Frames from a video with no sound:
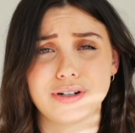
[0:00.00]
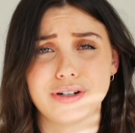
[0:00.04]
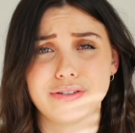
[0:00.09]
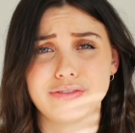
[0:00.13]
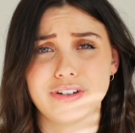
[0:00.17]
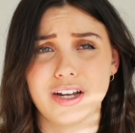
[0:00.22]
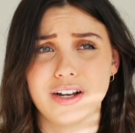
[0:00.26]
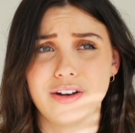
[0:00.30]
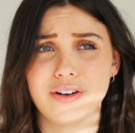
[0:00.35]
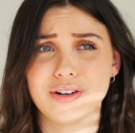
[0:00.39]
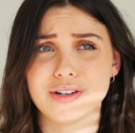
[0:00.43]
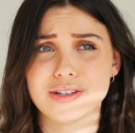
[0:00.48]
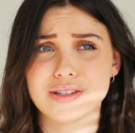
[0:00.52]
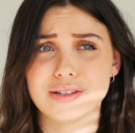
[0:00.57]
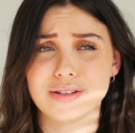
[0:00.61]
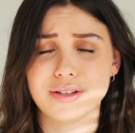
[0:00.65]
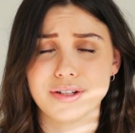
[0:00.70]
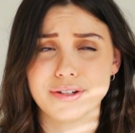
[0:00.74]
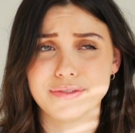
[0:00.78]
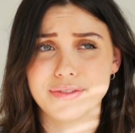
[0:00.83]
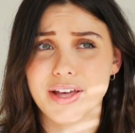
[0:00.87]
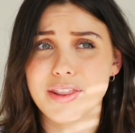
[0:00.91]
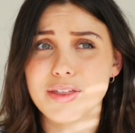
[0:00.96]
or if I notice a
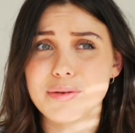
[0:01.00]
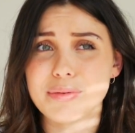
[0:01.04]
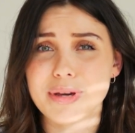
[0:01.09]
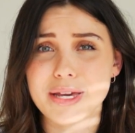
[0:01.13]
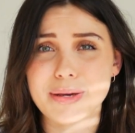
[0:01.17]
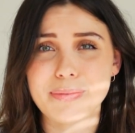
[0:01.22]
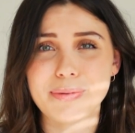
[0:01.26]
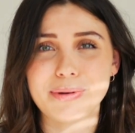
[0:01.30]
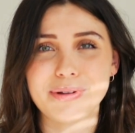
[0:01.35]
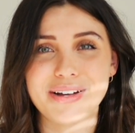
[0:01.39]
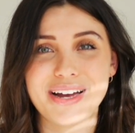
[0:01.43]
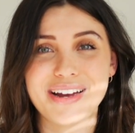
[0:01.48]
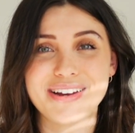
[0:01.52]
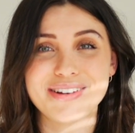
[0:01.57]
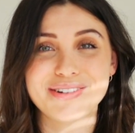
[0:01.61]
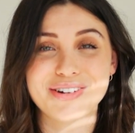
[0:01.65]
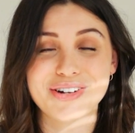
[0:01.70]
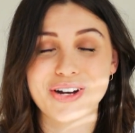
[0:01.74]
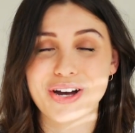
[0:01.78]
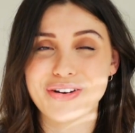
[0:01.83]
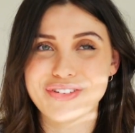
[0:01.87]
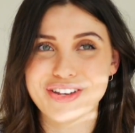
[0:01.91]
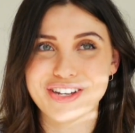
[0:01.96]
lot of other people are
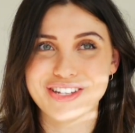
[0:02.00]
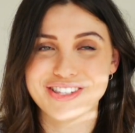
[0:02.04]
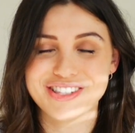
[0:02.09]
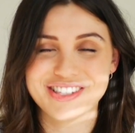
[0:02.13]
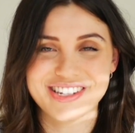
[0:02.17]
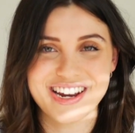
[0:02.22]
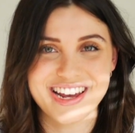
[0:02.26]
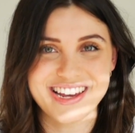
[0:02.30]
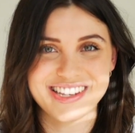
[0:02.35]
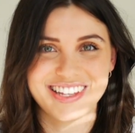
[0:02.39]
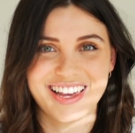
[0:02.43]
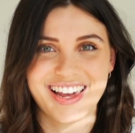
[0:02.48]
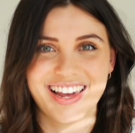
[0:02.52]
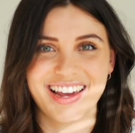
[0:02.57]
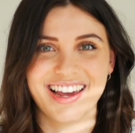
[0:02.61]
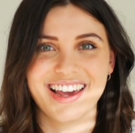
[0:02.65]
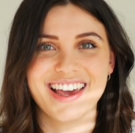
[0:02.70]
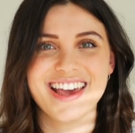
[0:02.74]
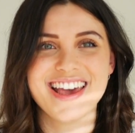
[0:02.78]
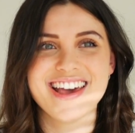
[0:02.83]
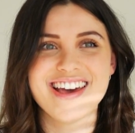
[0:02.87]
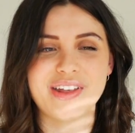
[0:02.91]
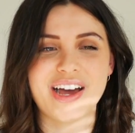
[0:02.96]
coughing and
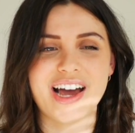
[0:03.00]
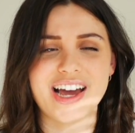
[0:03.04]
sneezing,